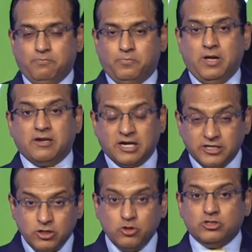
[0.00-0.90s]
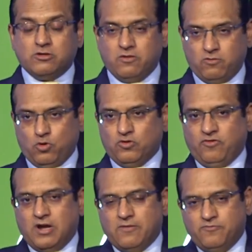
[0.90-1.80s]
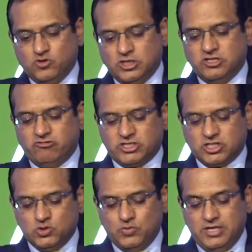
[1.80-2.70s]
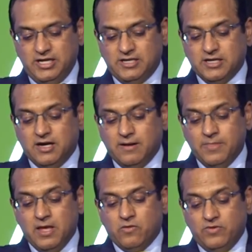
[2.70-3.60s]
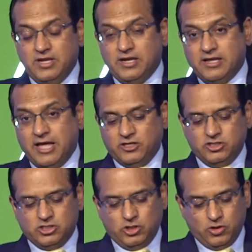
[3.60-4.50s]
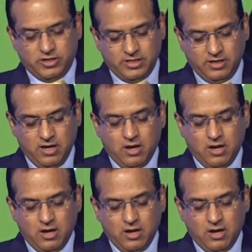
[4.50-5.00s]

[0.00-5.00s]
and continued uh, growth for our future generations, we need, uh, we need energy security.